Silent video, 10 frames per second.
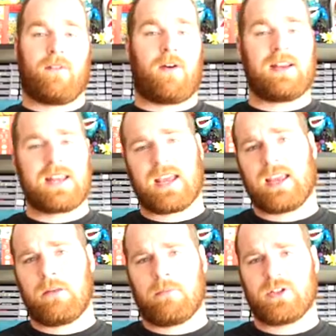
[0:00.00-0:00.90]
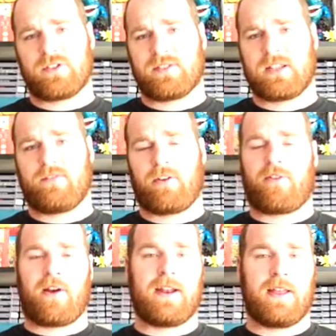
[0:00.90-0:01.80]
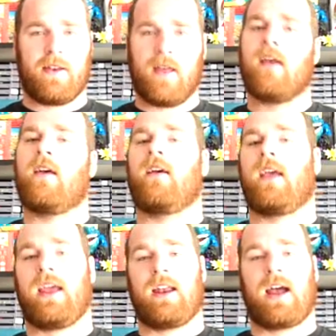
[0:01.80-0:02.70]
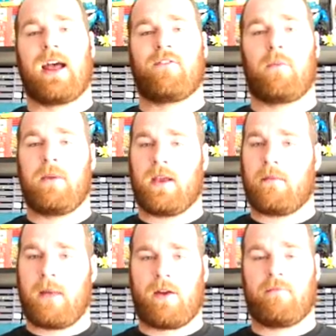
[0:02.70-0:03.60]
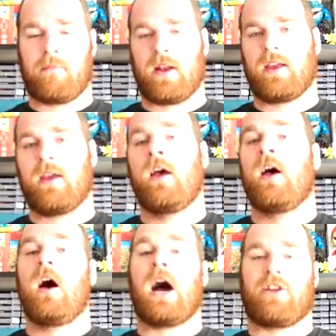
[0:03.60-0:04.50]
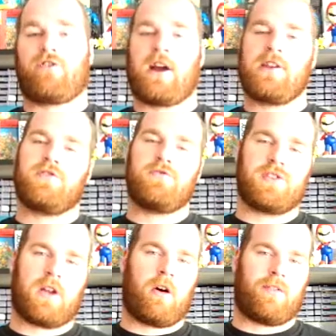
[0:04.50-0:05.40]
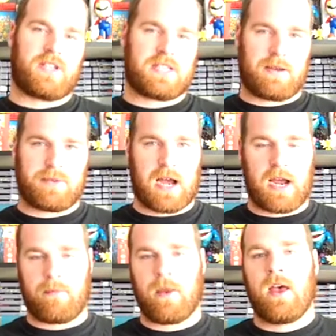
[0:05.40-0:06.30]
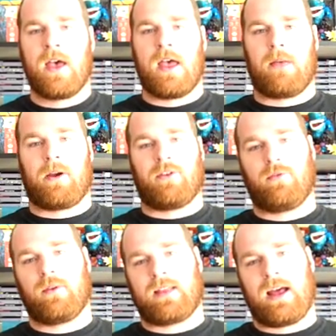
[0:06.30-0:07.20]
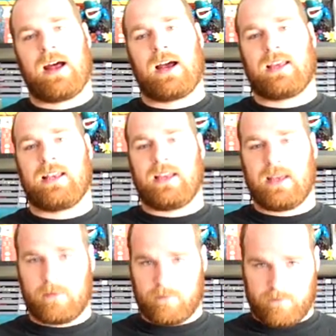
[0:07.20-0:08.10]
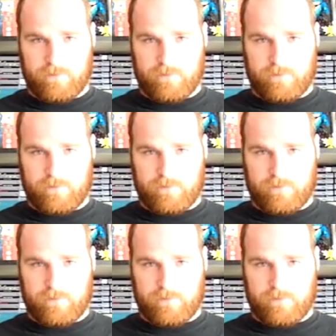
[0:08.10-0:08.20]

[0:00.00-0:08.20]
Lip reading: if I take in a bunch of stuff to trade in and I have a big amount of money, I try to use it all at the same time. And by doing that, I can get